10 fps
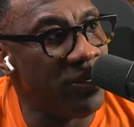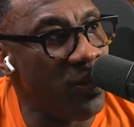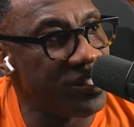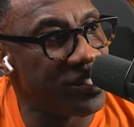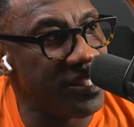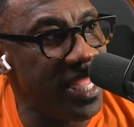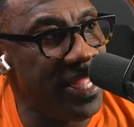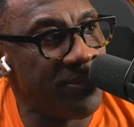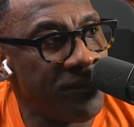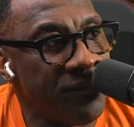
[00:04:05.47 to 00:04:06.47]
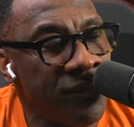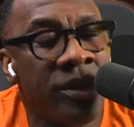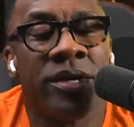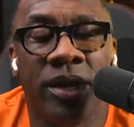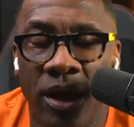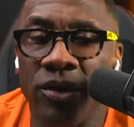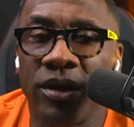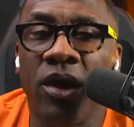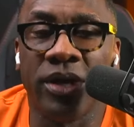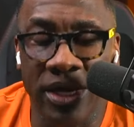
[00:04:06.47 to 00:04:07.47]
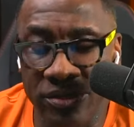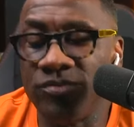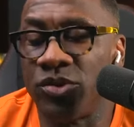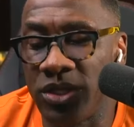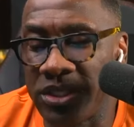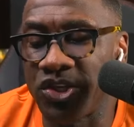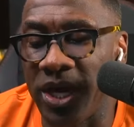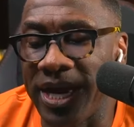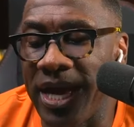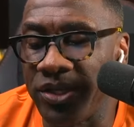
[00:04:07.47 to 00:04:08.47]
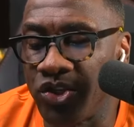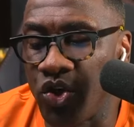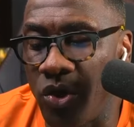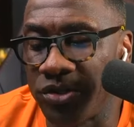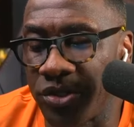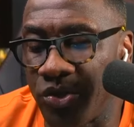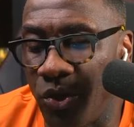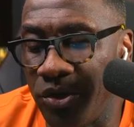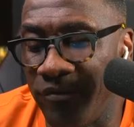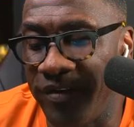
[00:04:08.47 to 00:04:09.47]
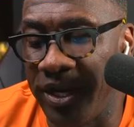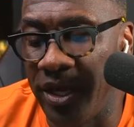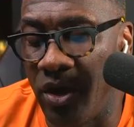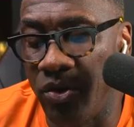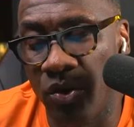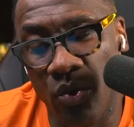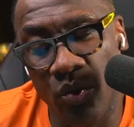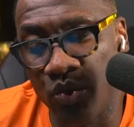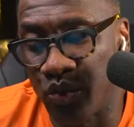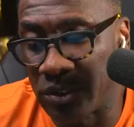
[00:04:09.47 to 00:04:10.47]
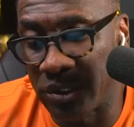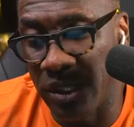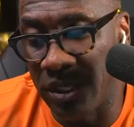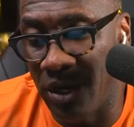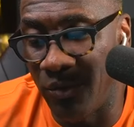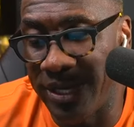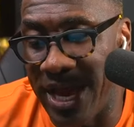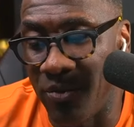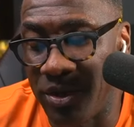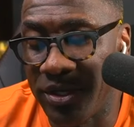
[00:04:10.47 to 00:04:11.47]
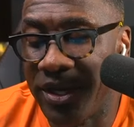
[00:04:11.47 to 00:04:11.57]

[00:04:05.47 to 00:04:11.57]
Was it today? Okay, check out Jordan's tutorial video. Whew, good luck with that one.